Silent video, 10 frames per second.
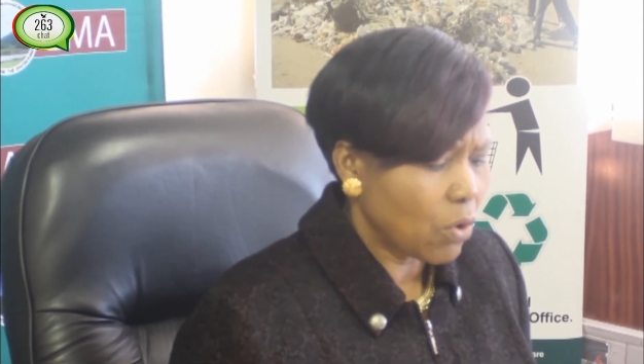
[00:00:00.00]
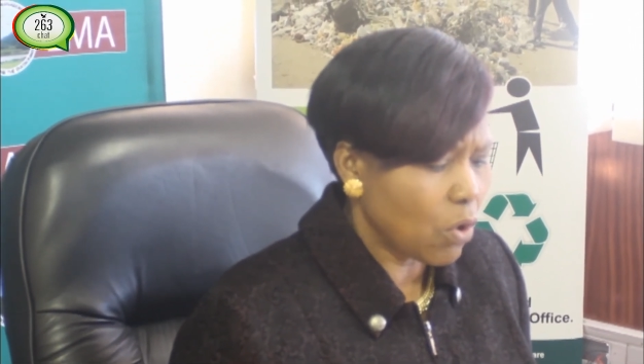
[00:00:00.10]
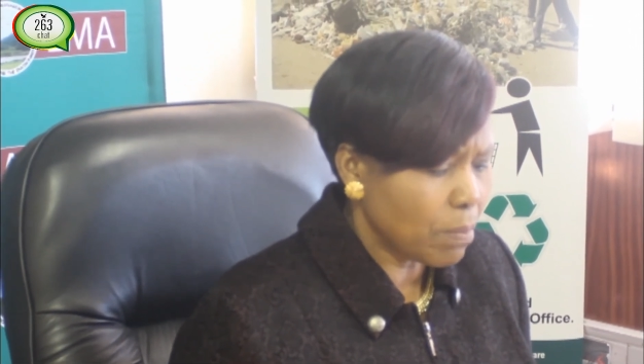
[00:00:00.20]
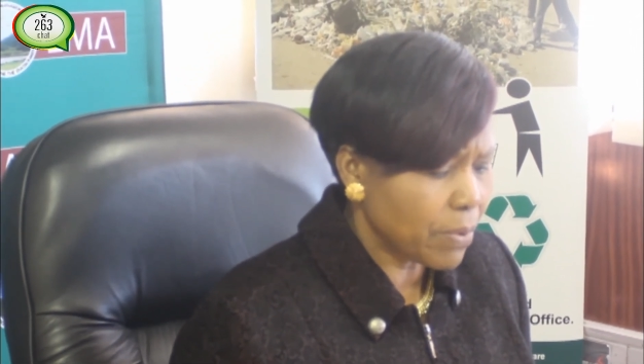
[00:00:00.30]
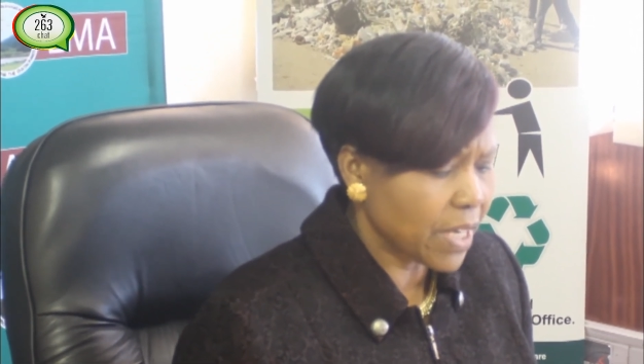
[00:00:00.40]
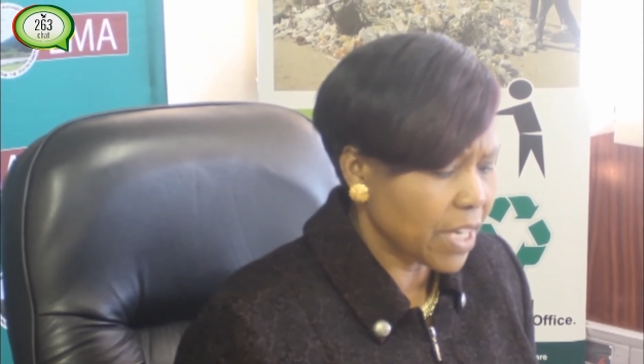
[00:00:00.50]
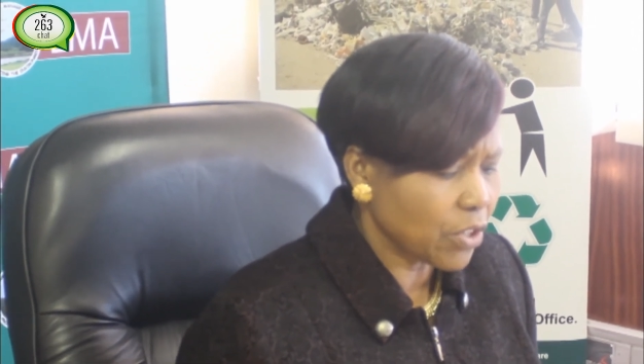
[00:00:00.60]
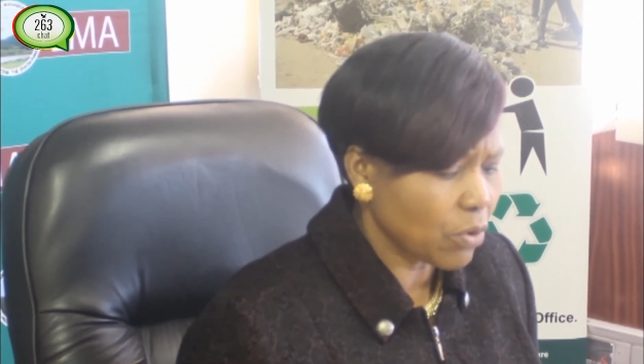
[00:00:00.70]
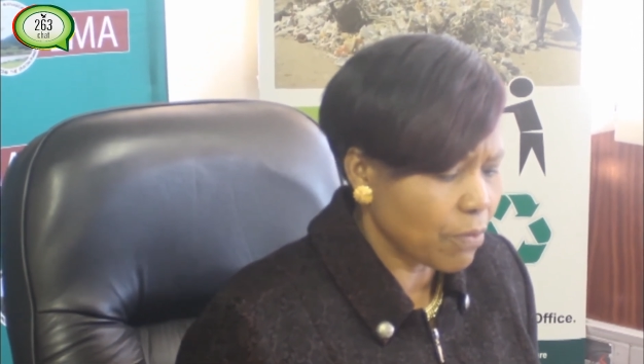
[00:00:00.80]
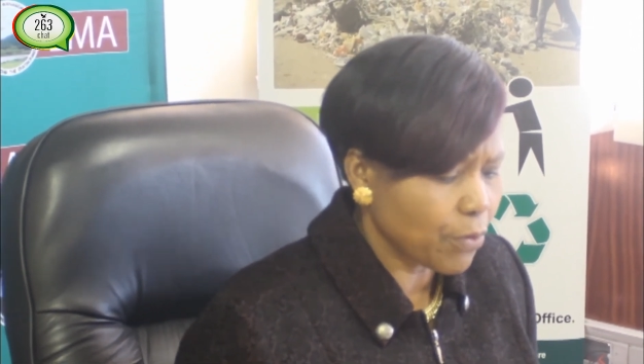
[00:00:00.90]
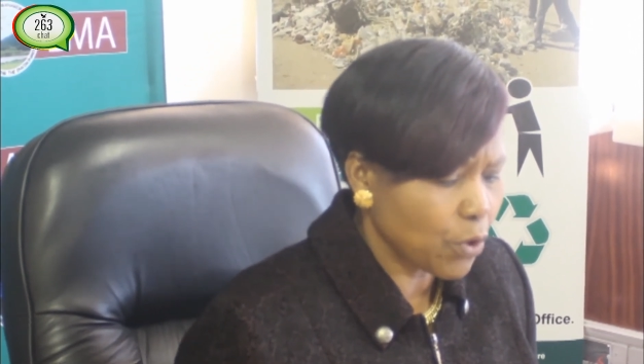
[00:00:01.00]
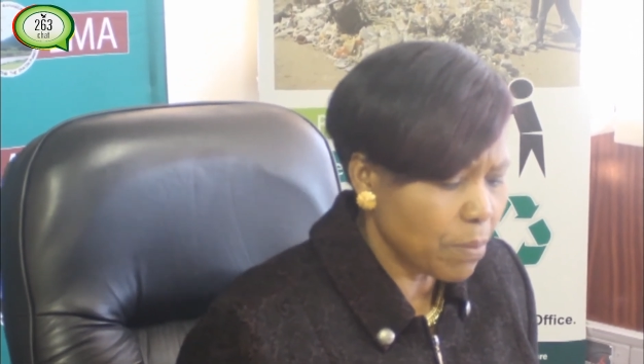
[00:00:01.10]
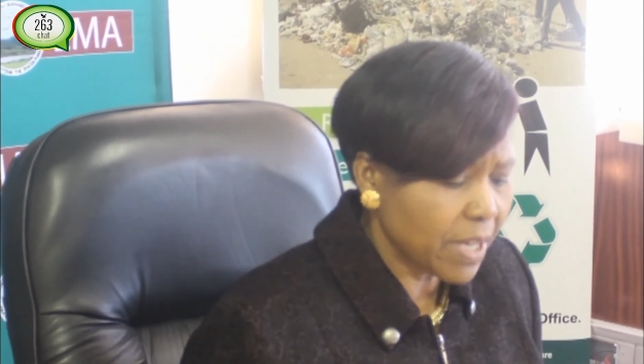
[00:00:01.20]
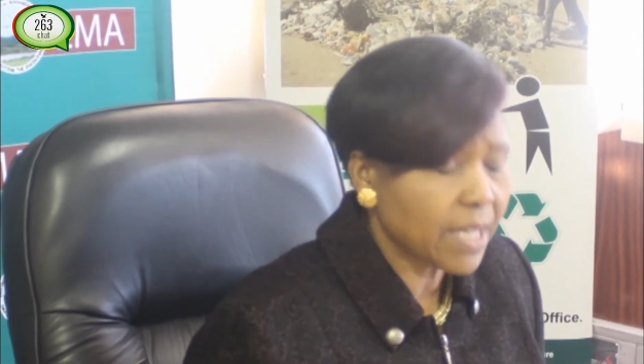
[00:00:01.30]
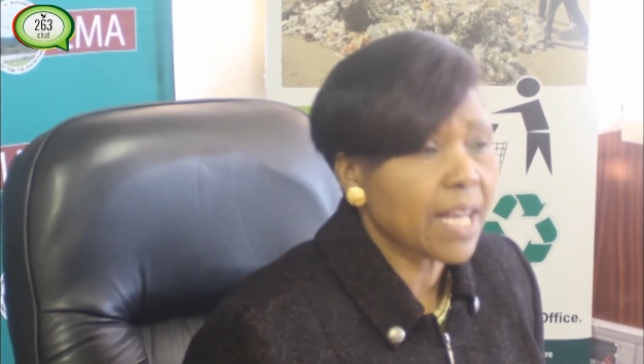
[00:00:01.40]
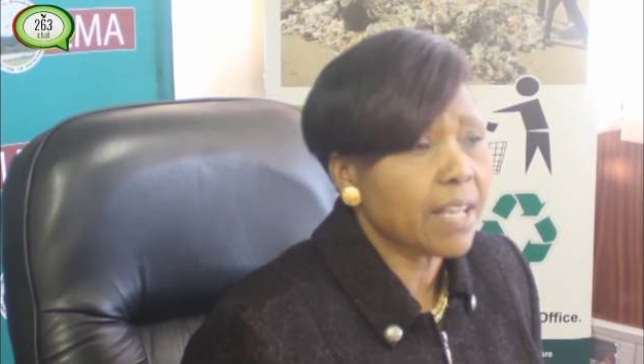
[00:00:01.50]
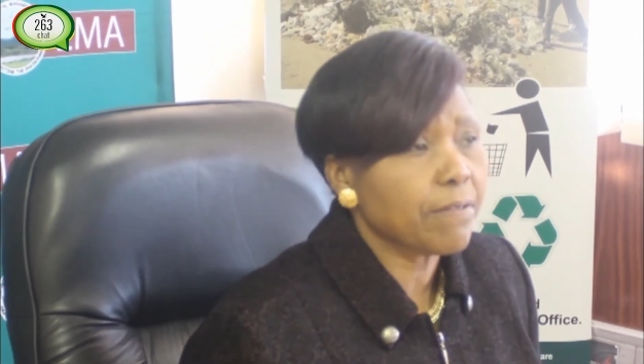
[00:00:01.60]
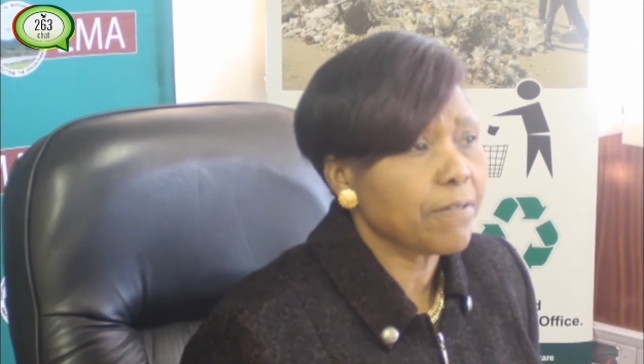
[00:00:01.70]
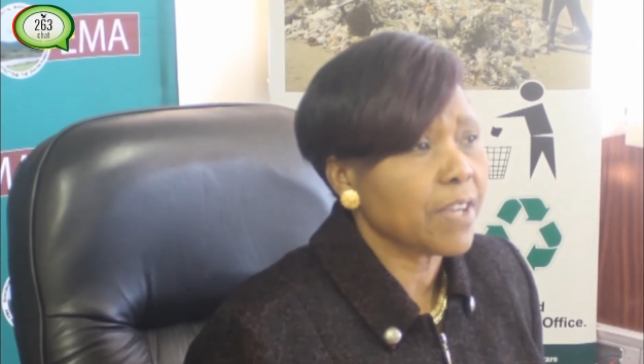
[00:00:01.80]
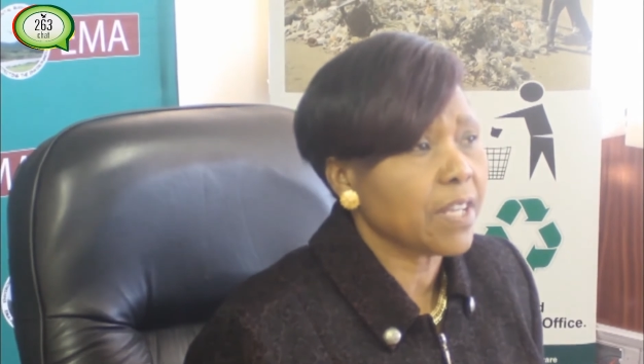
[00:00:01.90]
component of human
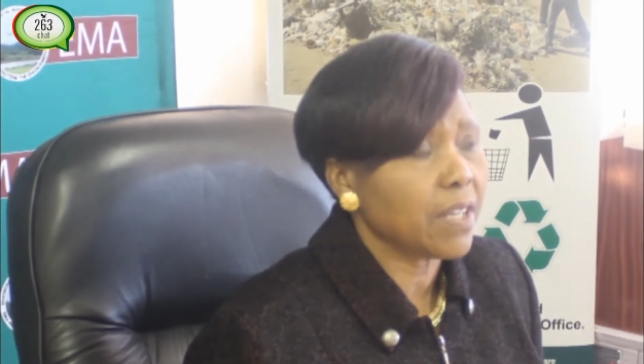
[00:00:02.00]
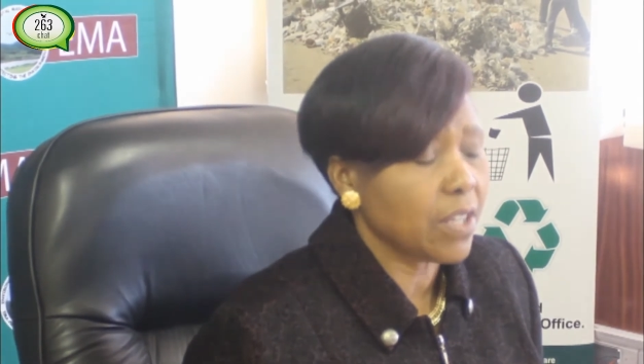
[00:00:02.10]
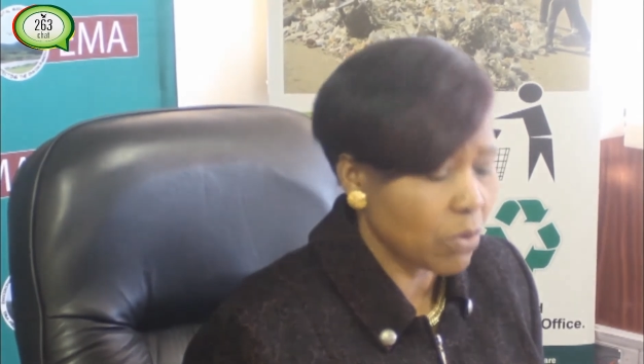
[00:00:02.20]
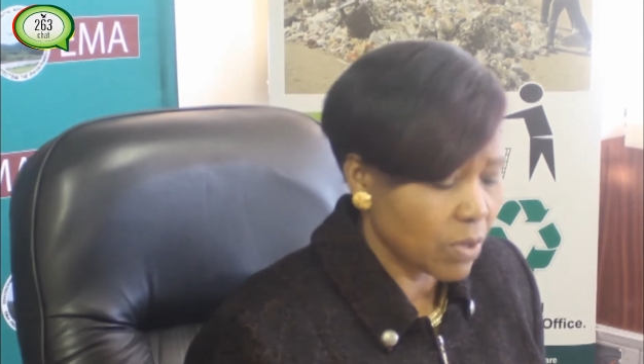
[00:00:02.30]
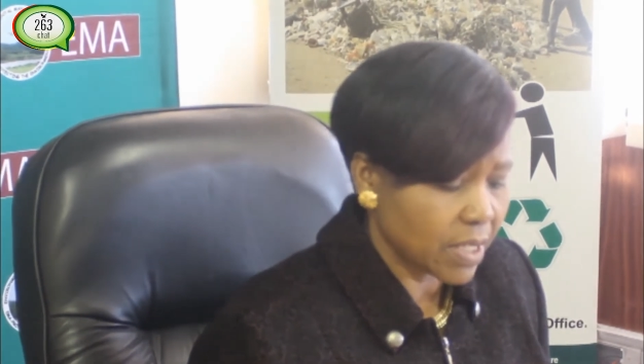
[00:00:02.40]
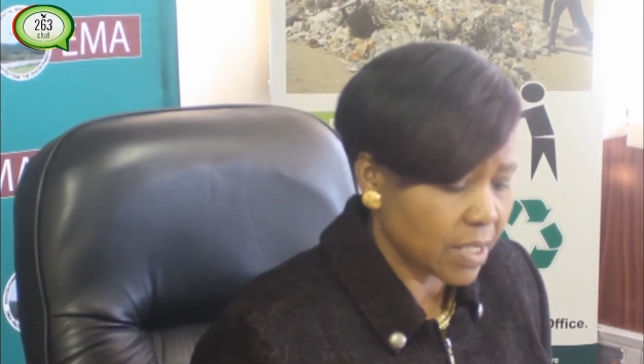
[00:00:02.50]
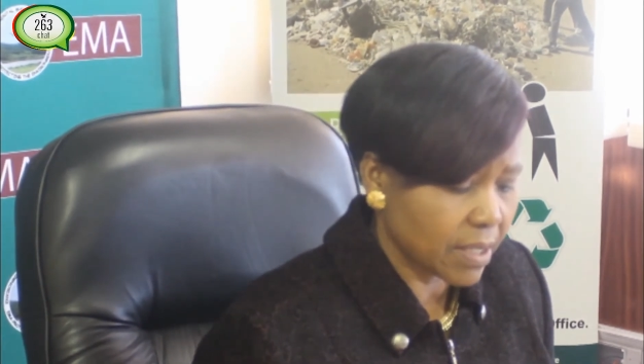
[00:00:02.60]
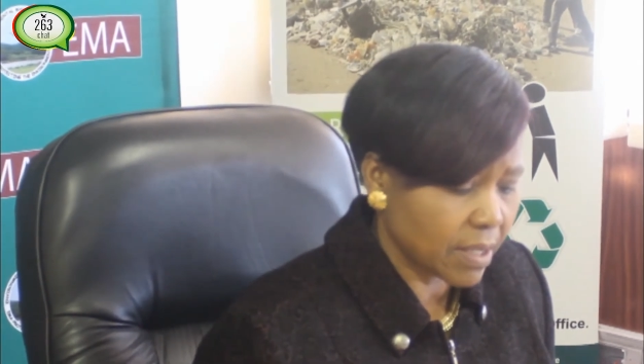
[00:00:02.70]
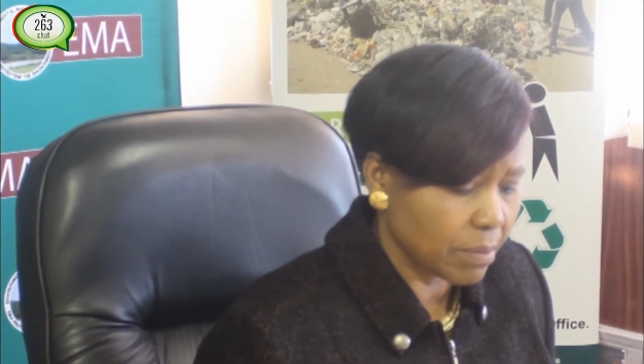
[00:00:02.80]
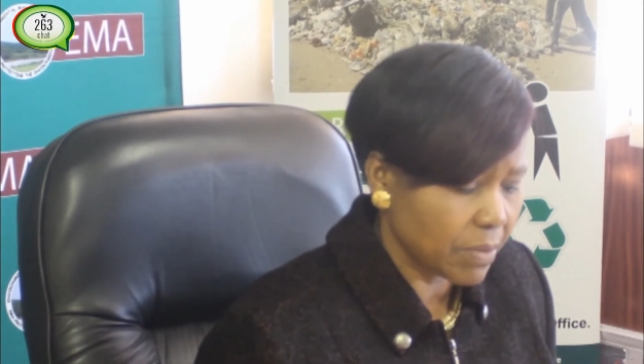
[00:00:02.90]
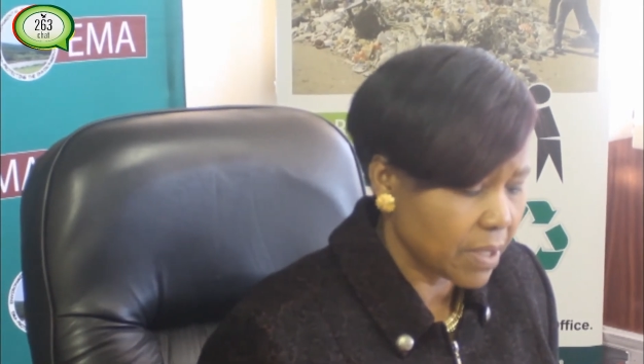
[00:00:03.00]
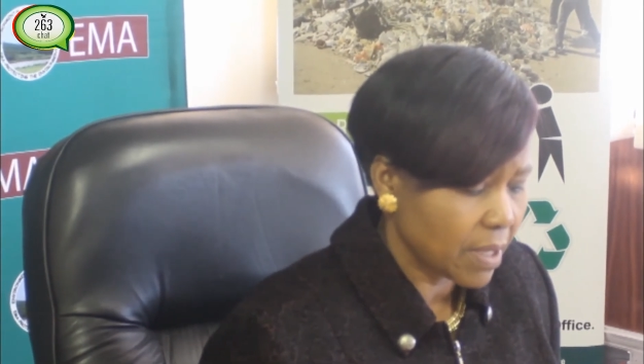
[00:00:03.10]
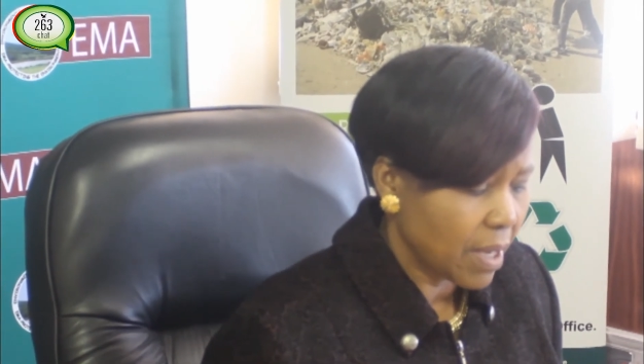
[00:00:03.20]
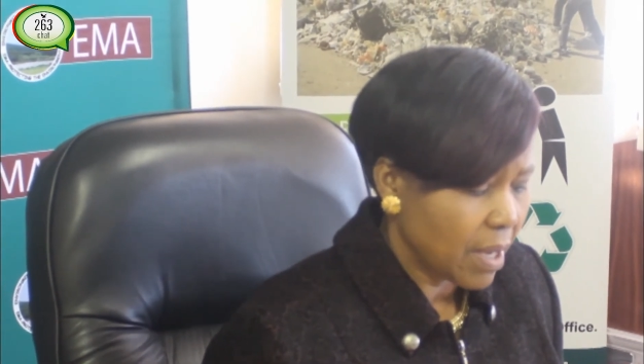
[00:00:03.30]
life and ecosystems.